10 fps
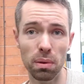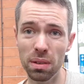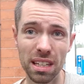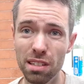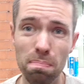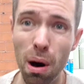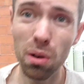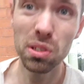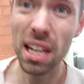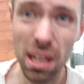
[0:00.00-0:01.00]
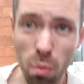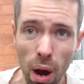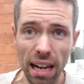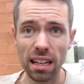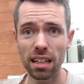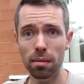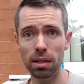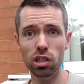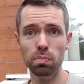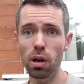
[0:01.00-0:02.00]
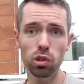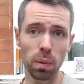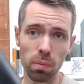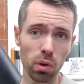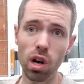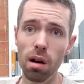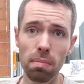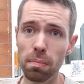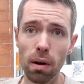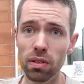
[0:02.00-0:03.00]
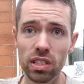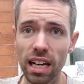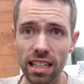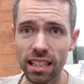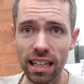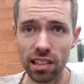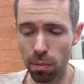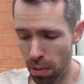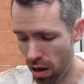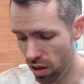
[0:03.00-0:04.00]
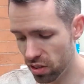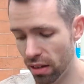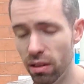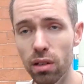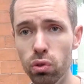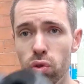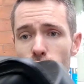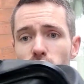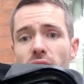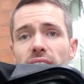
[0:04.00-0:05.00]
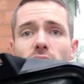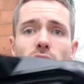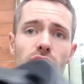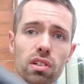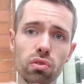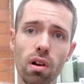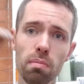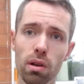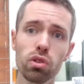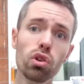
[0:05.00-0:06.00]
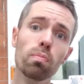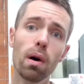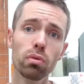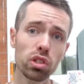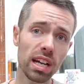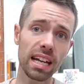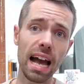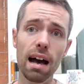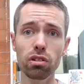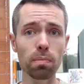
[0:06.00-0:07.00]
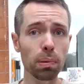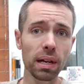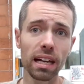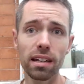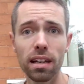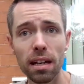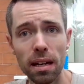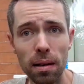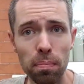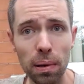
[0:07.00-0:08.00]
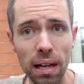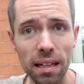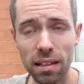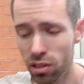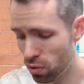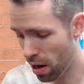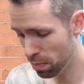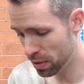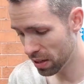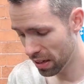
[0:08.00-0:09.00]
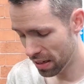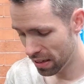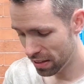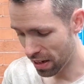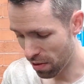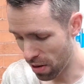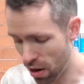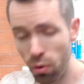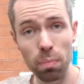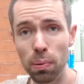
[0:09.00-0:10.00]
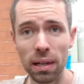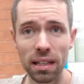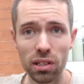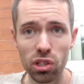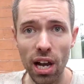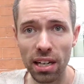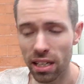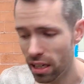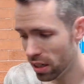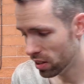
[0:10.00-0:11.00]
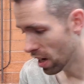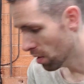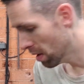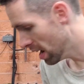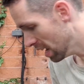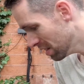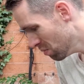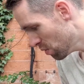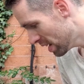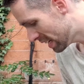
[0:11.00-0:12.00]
with this box anyway, because most people can't be bothered taking these apart. They'll literally just take it off in the scrapyard, 2 bolts, take it out and put it in the scraps, so or put it in the shed. So I don't really